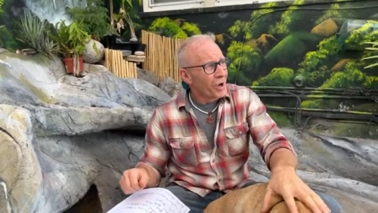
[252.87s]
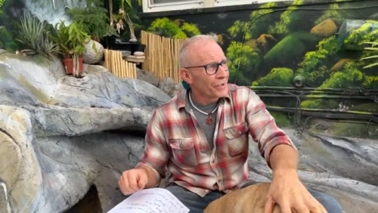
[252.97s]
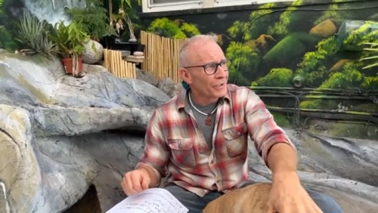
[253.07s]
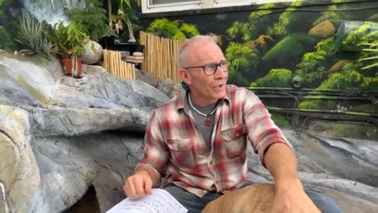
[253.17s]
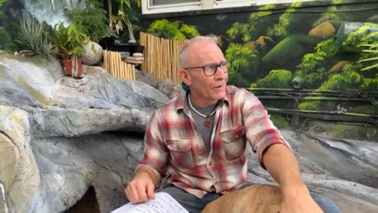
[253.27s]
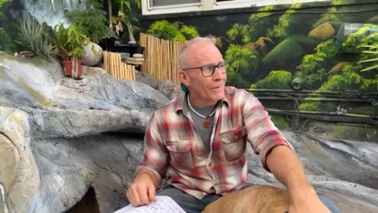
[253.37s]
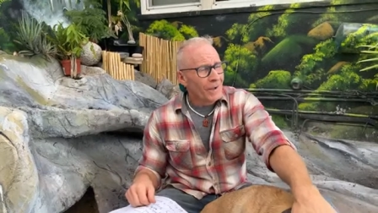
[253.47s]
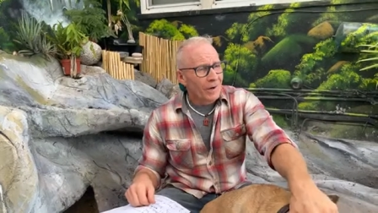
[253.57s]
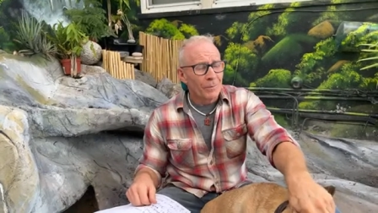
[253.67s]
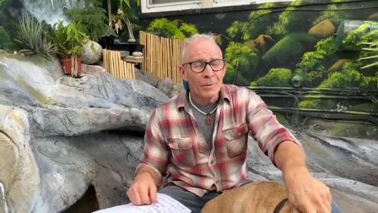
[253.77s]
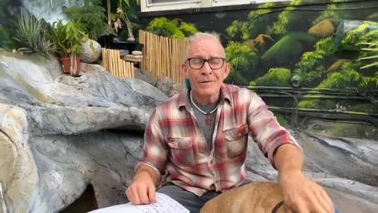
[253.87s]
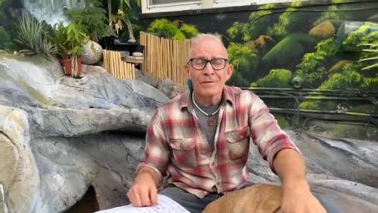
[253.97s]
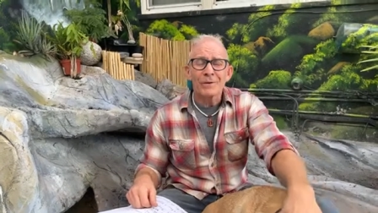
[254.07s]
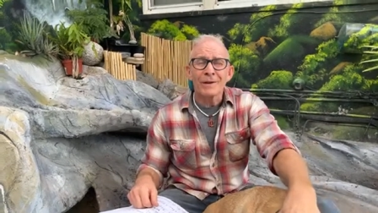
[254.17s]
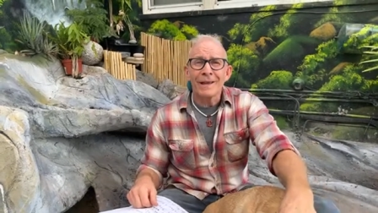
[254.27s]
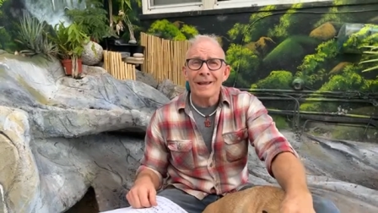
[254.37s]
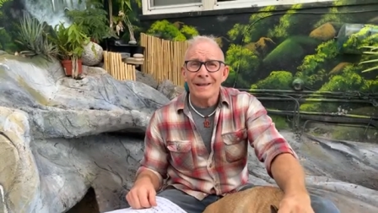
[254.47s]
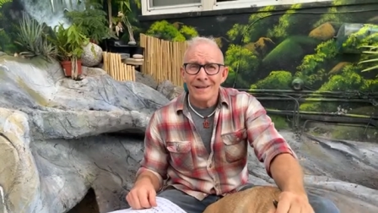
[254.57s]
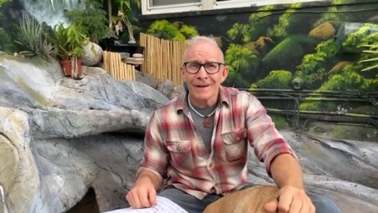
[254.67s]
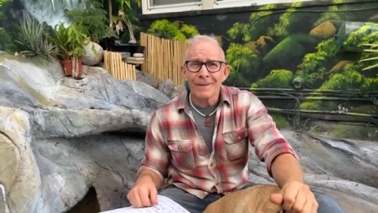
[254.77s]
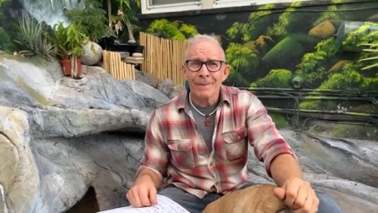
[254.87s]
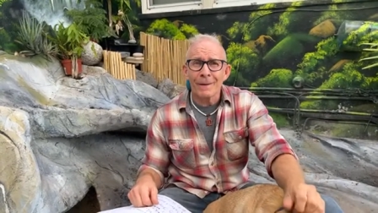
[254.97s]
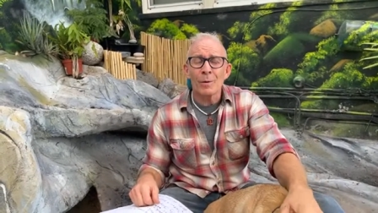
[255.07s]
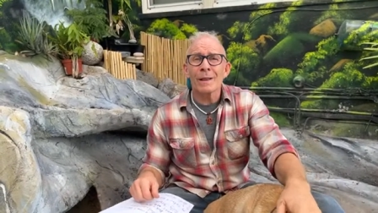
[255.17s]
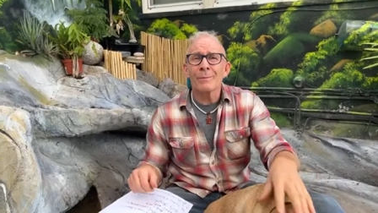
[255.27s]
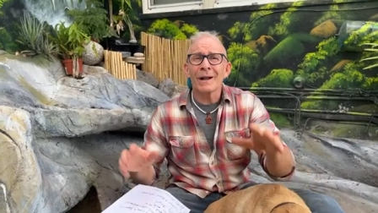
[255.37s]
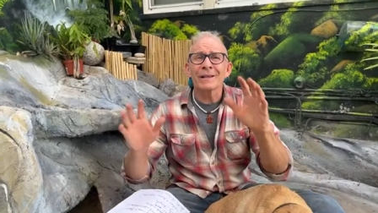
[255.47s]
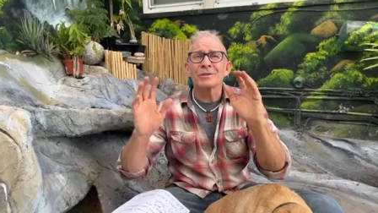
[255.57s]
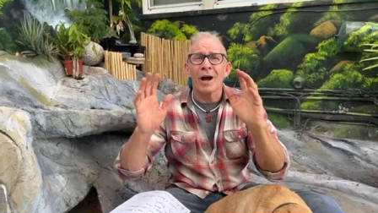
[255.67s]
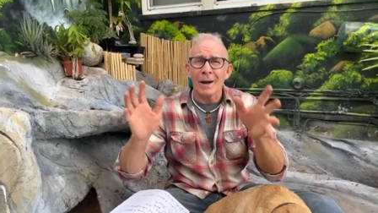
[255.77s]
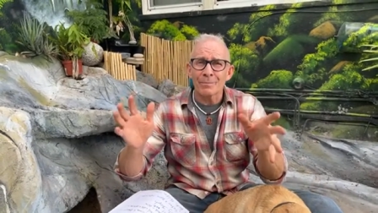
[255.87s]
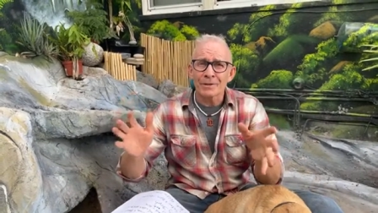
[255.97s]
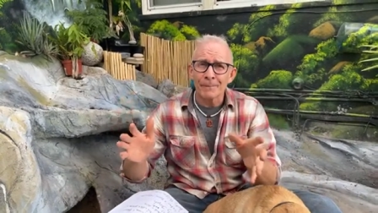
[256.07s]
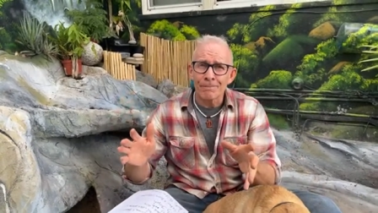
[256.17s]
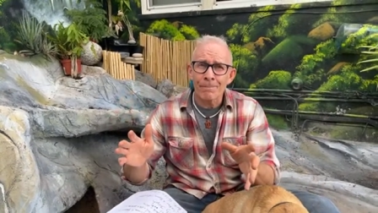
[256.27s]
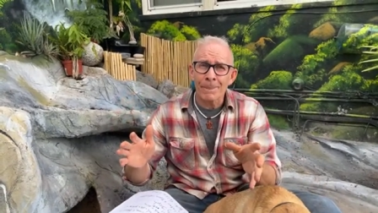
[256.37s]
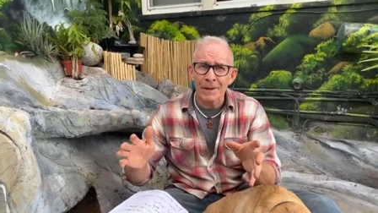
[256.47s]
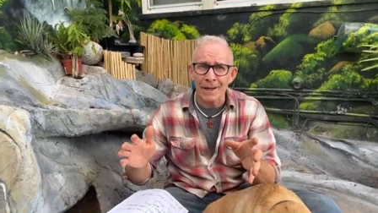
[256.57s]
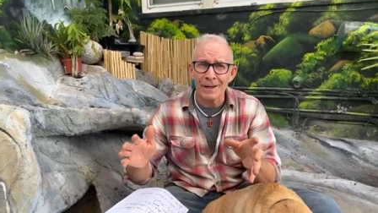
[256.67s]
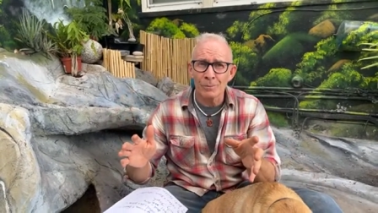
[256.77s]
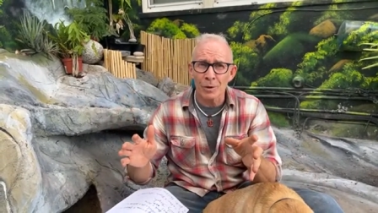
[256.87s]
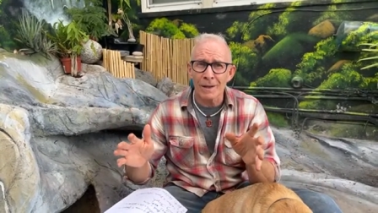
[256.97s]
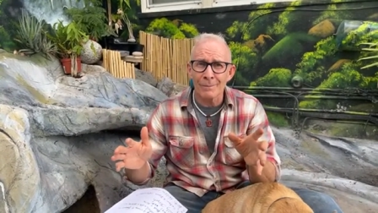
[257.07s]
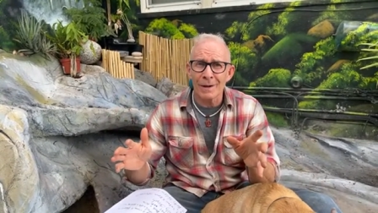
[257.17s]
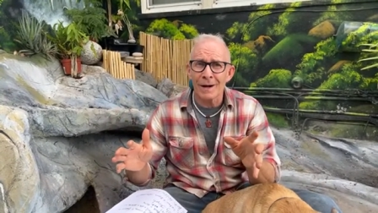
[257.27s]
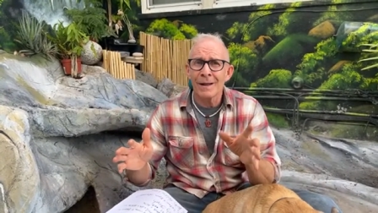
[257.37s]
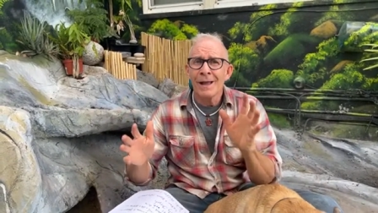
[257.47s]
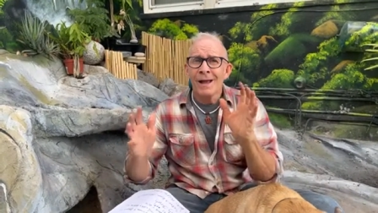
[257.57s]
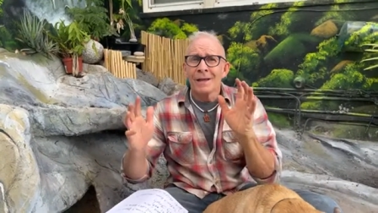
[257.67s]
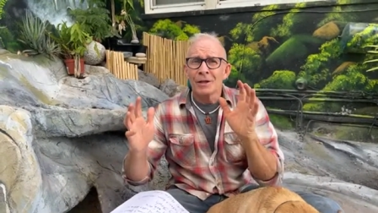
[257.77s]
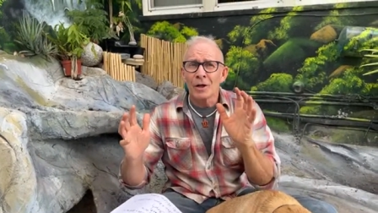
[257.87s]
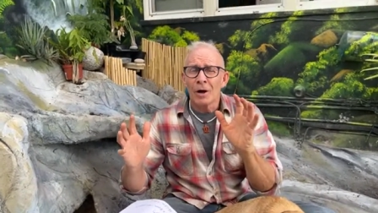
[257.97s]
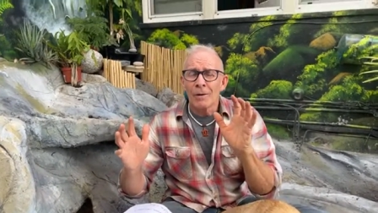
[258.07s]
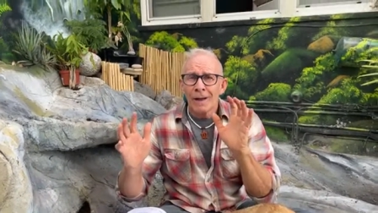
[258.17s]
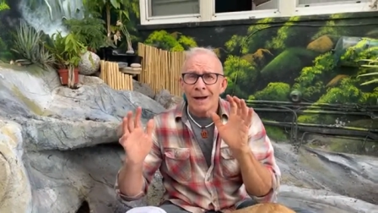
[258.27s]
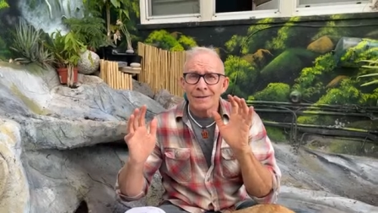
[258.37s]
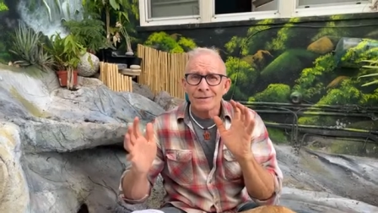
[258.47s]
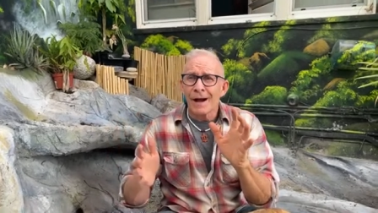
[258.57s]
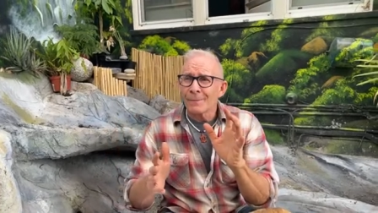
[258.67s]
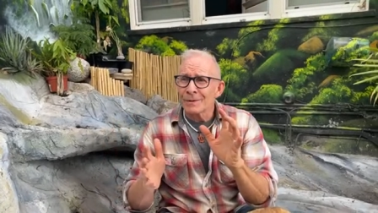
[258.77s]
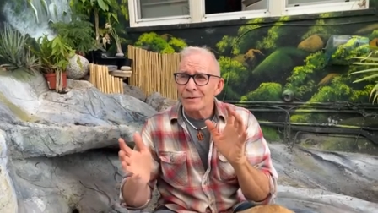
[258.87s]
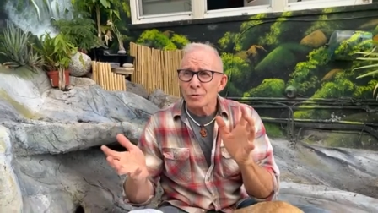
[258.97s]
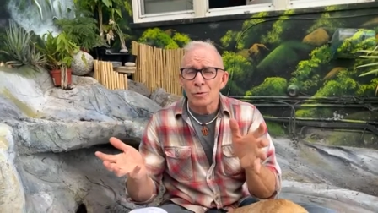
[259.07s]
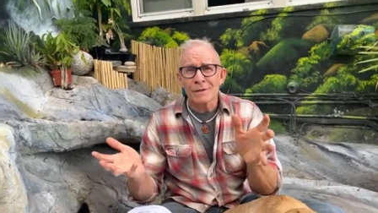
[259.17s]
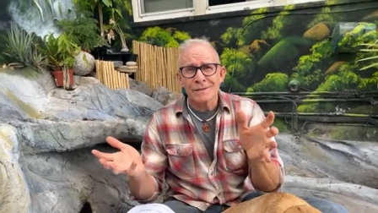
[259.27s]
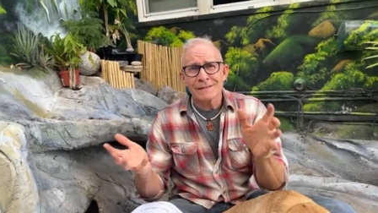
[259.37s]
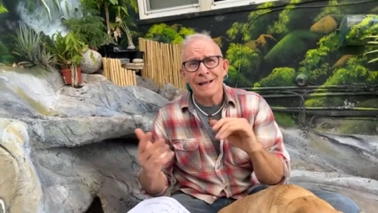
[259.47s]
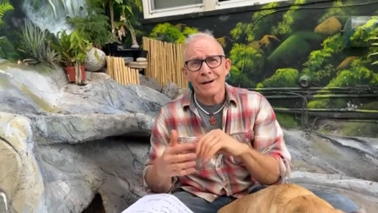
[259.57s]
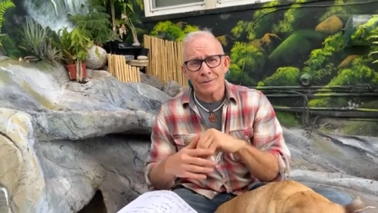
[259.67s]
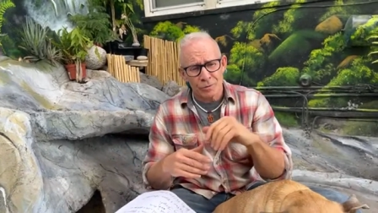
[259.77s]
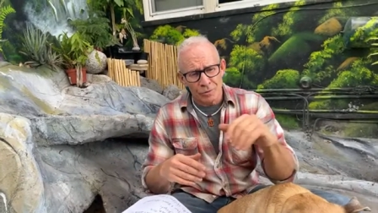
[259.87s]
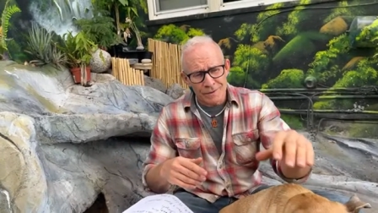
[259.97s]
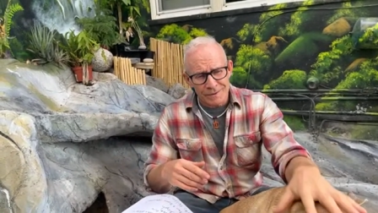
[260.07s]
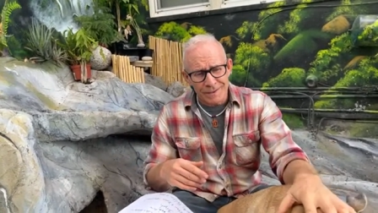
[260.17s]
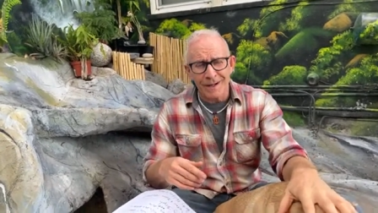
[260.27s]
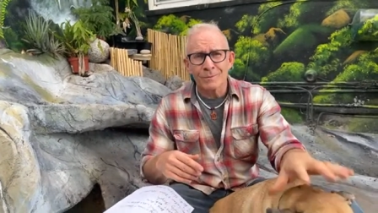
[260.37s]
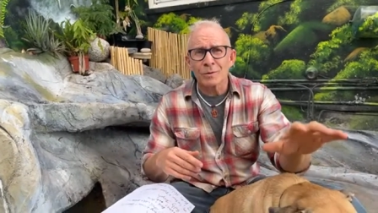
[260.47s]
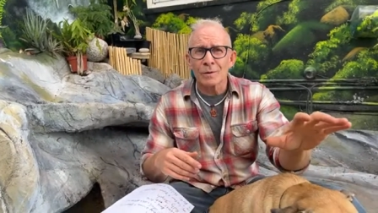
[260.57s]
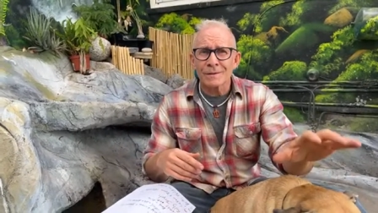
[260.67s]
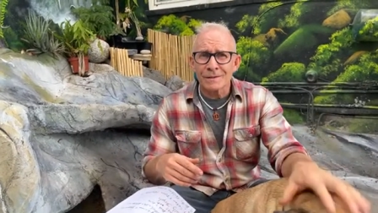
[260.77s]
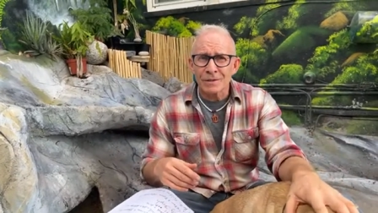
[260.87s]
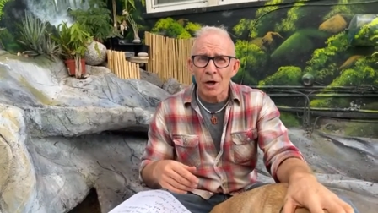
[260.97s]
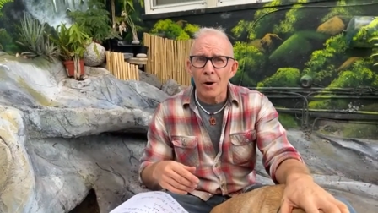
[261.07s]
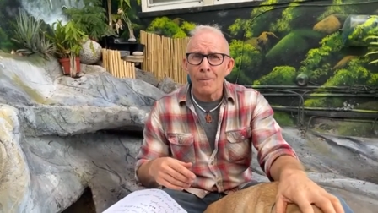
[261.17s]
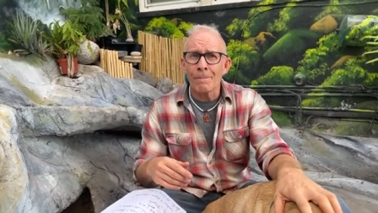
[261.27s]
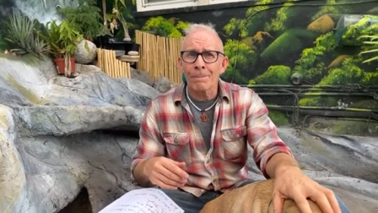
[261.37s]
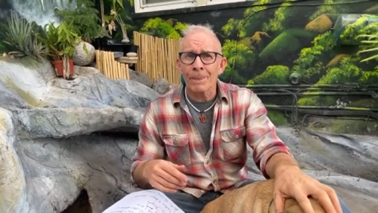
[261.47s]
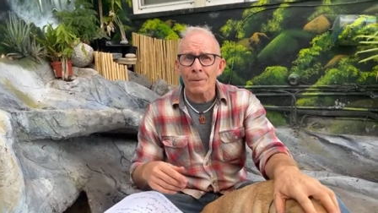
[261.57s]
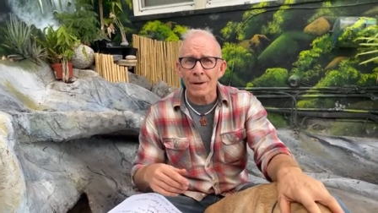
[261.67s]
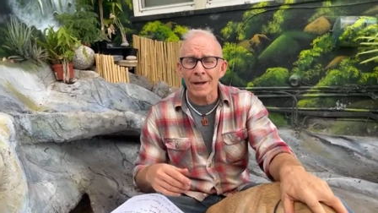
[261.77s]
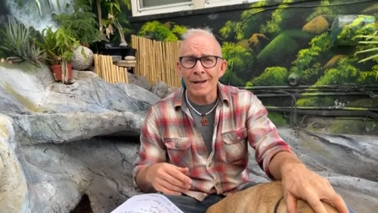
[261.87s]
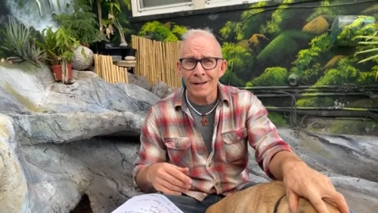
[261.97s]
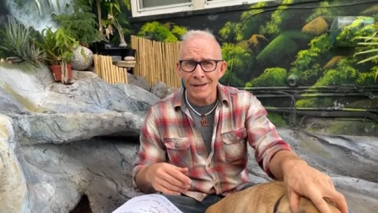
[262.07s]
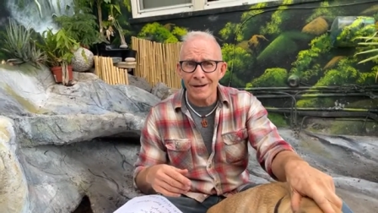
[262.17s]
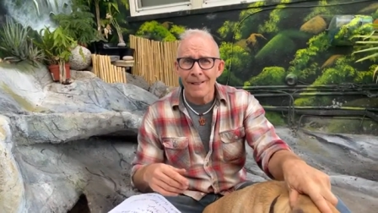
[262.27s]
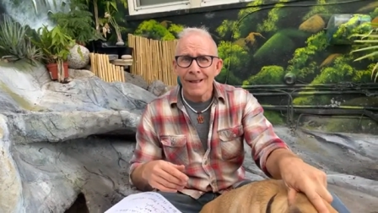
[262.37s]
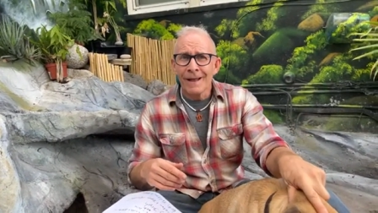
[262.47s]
You know, we have 38 here. I'm all about adoption, okay? We're all about, you know, adopting tortoises out. Tortoises come, tortoises go, okay, here.